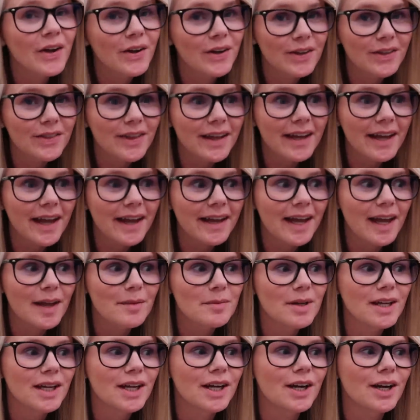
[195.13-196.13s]
Good thing I
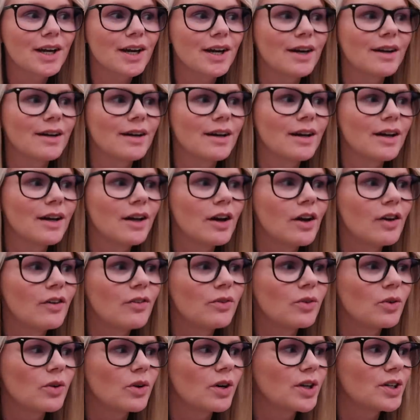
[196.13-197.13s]
came here
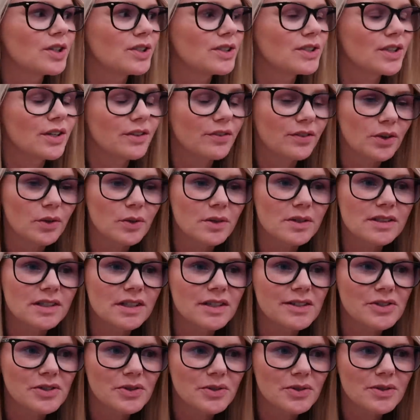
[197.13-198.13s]
for just a few
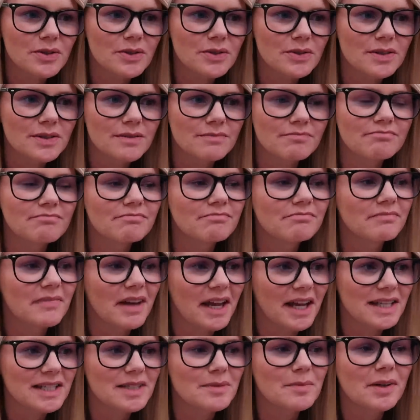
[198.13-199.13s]
essentials
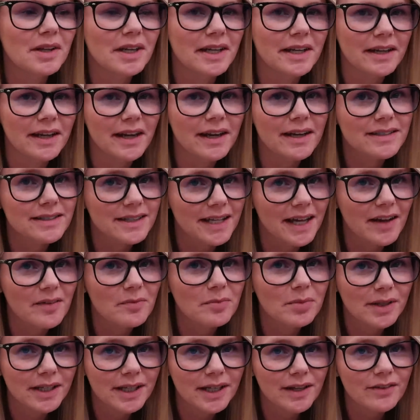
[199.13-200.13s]
and some Kleenex. They
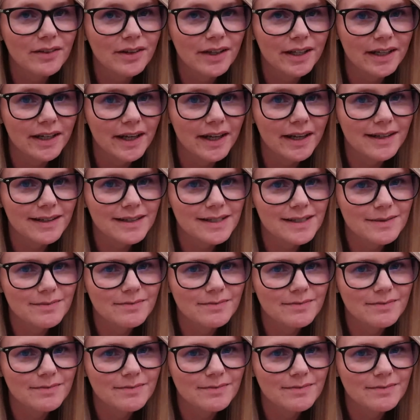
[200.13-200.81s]
have plenty of Kleenex.